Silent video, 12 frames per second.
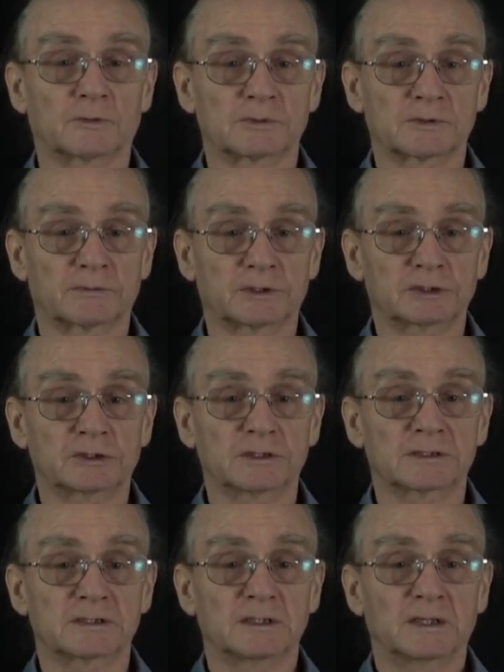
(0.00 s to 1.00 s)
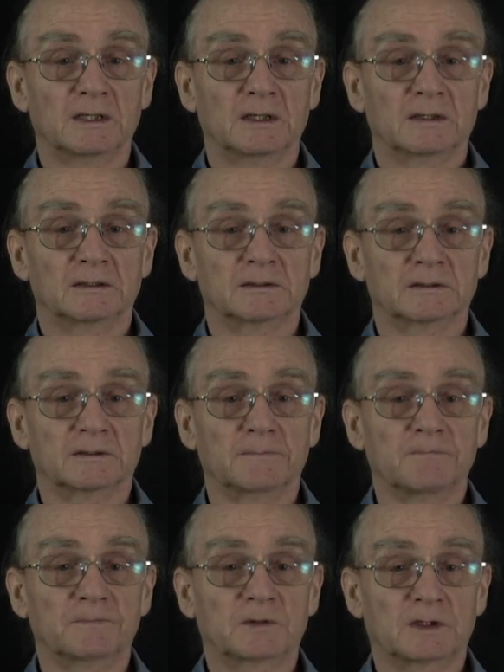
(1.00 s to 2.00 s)
observations
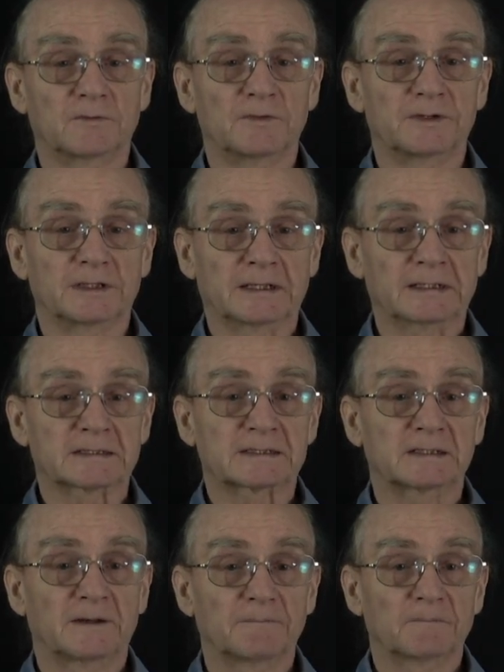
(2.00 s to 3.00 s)
given the x,